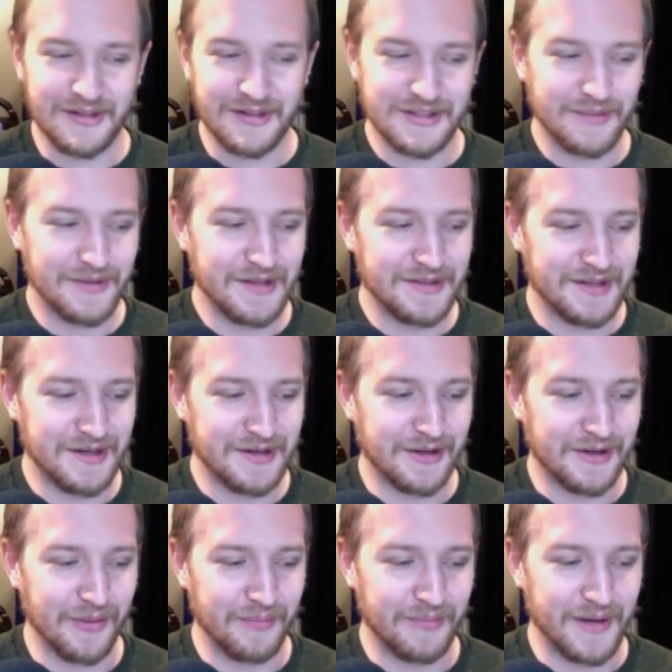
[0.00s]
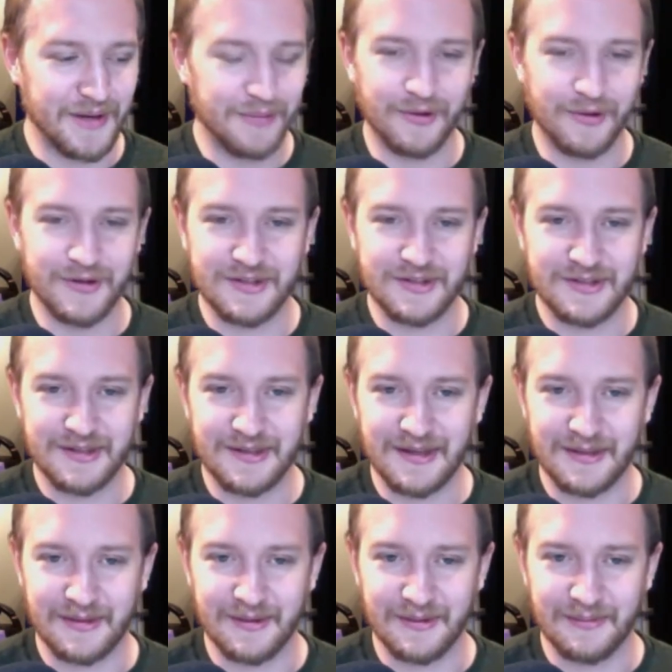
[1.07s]
and some of these indigo people were just sitting
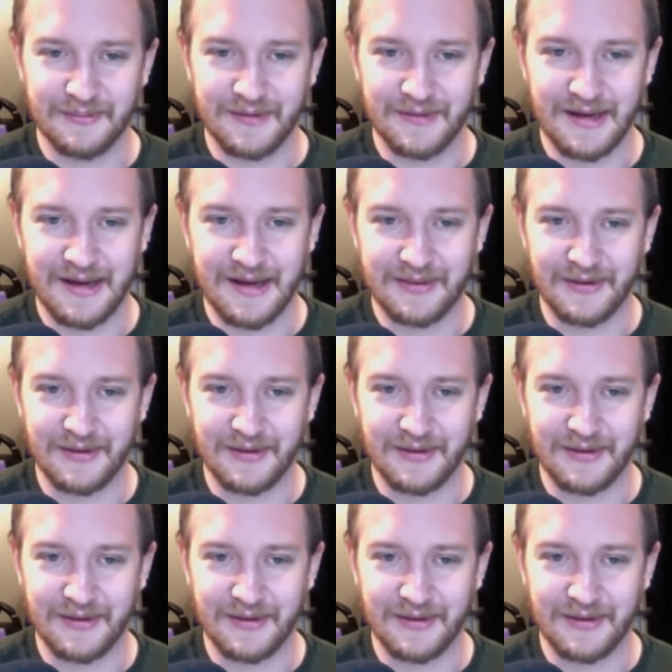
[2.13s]
at the at their